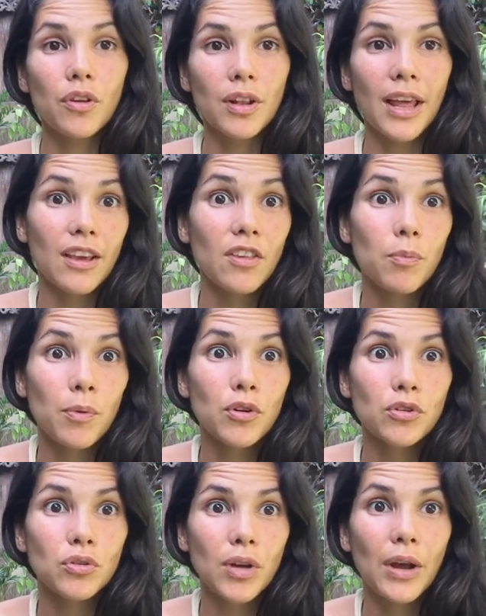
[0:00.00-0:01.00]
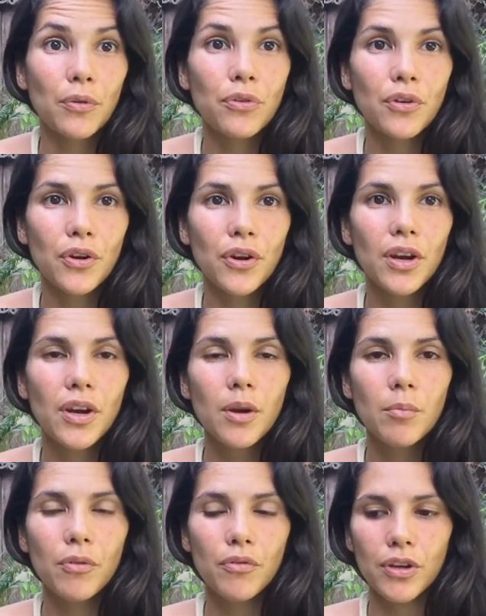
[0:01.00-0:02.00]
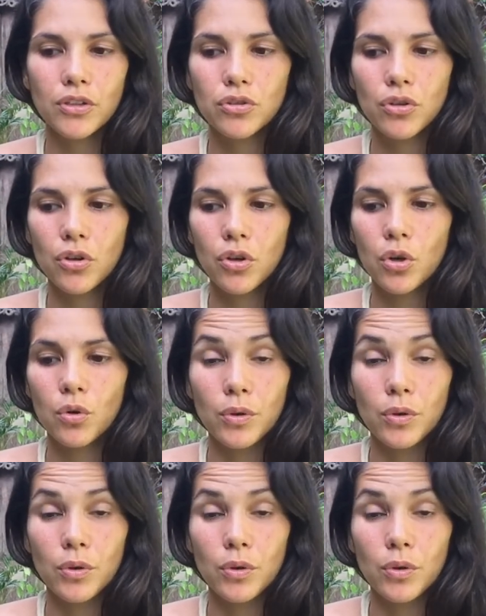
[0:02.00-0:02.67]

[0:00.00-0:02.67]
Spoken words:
like a spiritual counselor professional,